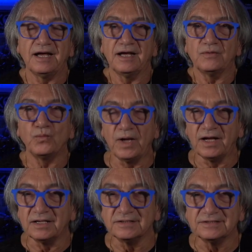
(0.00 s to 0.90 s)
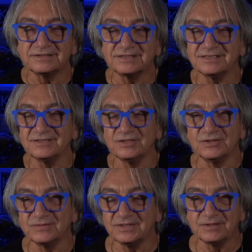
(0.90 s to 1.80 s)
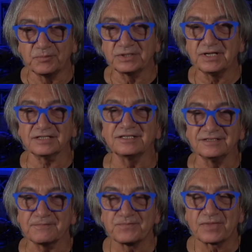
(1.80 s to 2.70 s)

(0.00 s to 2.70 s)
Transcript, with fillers: uh, well it's you know the production